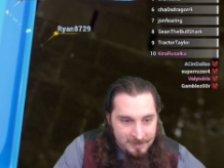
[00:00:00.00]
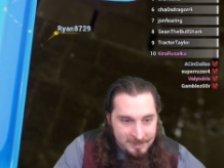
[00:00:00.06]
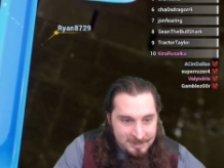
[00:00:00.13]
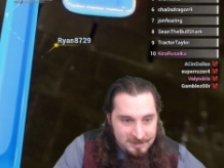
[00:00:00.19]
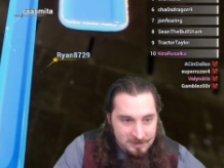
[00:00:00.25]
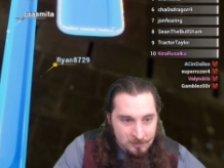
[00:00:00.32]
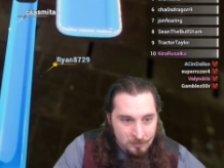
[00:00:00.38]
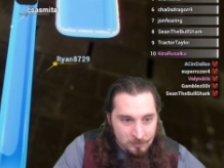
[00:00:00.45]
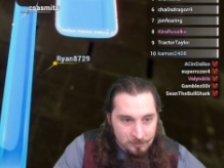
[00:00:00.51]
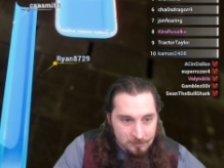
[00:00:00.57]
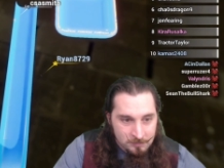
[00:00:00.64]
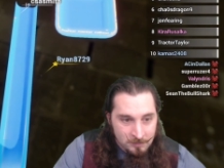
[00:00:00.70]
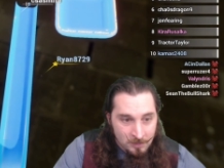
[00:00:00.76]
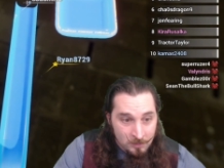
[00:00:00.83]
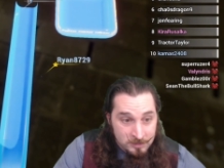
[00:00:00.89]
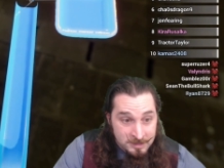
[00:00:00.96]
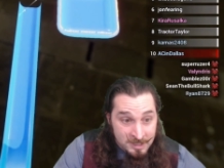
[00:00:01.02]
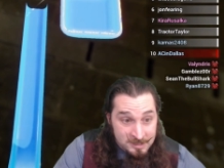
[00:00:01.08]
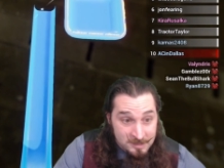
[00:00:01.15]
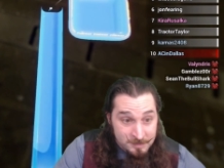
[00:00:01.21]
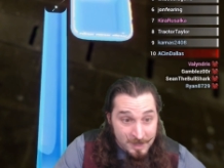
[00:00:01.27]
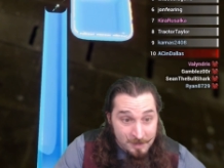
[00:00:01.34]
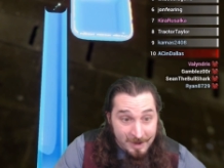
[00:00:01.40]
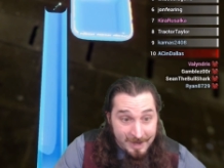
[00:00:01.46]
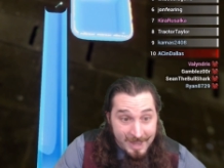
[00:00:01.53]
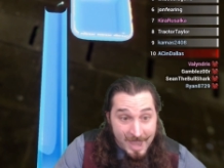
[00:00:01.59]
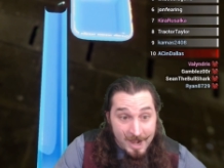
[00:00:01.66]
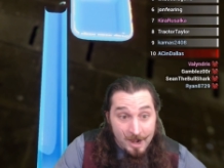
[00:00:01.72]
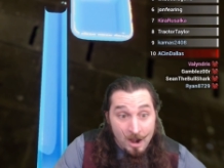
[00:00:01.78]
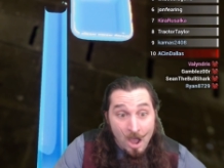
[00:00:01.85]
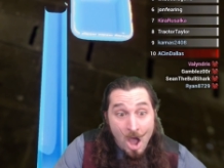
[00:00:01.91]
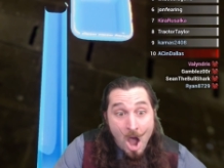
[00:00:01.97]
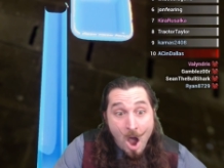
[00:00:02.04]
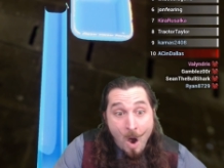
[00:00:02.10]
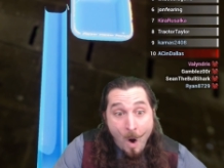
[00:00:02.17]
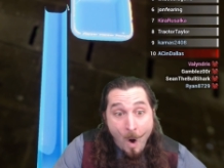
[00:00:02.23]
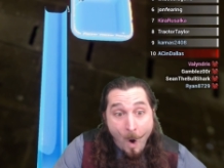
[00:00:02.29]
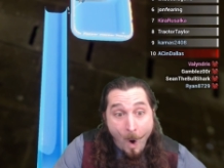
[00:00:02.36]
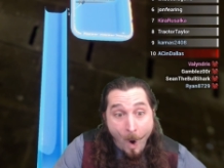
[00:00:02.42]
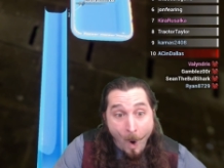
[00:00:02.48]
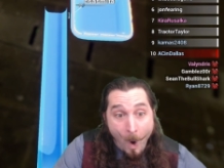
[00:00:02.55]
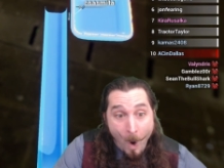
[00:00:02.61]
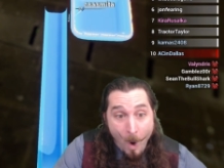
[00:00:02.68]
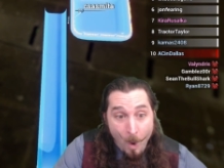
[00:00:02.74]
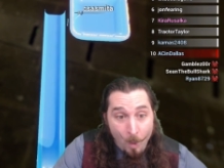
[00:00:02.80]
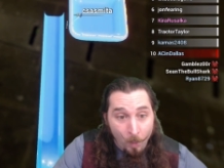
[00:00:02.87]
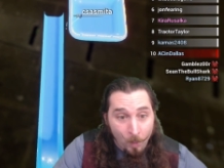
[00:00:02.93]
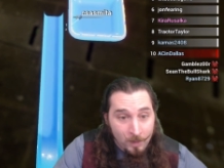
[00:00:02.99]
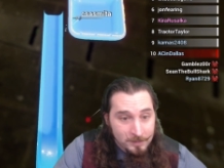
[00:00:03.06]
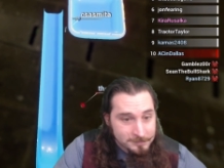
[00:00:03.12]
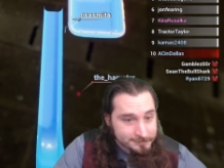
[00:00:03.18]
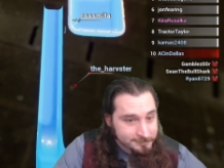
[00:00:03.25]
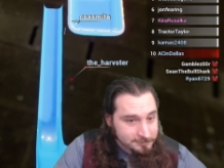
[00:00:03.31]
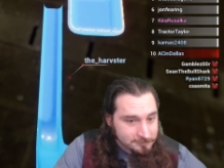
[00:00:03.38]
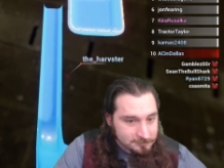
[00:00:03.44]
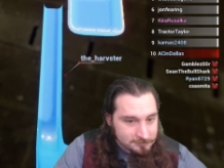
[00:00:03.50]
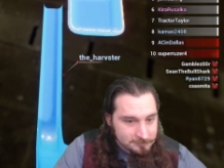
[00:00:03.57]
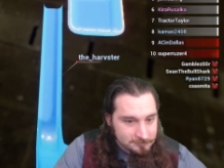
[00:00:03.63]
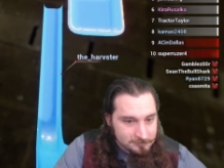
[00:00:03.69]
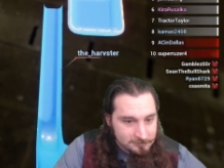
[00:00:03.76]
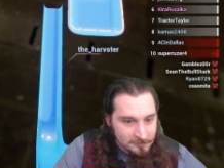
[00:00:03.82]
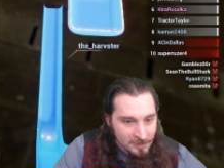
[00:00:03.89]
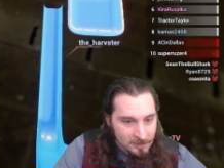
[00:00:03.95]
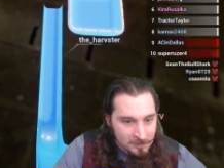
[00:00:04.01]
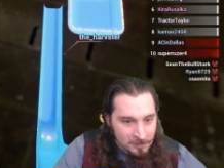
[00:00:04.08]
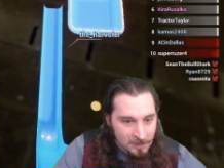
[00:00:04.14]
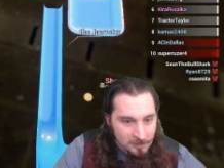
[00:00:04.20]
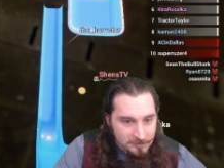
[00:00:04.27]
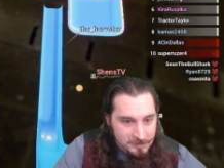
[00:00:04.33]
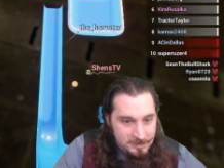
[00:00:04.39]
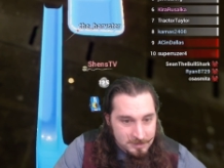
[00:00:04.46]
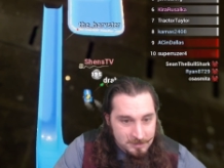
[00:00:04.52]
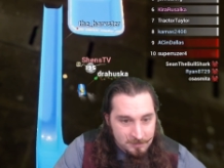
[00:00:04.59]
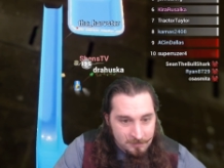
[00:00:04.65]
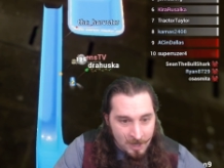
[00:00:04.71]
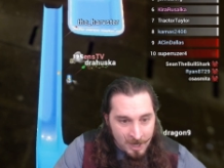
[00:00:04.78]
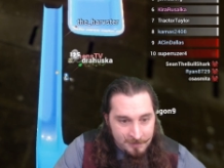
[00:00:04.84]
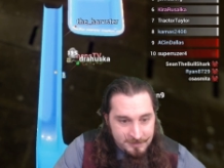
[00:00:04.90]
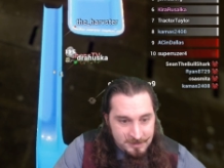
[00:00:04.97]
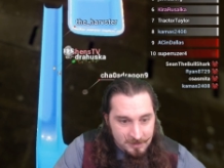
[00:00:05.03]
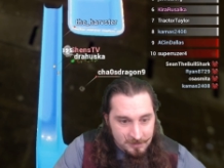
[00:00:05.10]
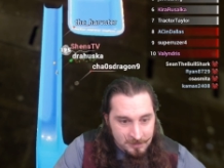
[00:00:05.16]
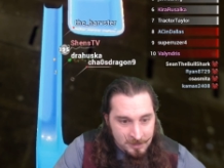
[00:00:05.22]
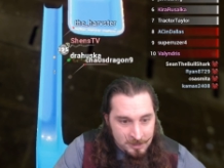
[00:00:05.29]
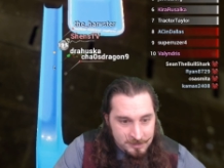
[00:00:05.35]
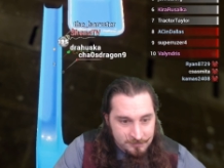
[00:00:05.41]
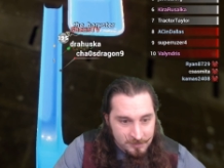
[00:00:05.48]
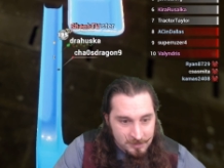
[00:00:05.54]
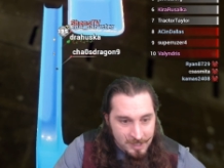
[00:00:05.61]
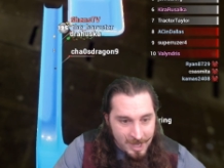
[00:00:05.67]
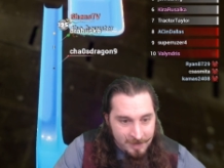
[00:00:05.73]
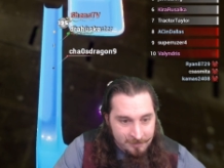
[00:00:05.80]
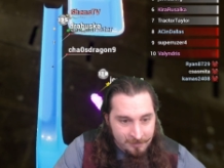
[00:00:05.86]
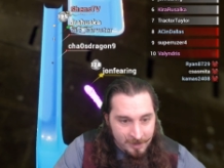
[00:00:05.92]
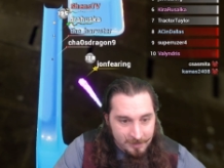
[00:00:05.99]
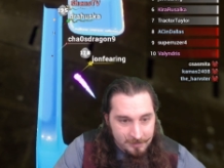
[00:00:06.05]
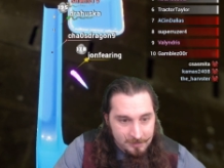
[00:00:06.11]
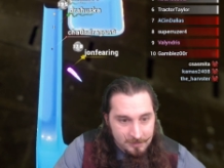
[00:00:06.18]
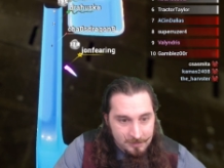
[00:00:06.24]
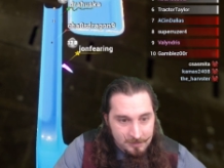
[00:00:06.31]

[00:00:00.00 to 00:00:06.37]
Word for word: It's ooh. it's better. I get it. Oh, close. Harvester goes for a line ride.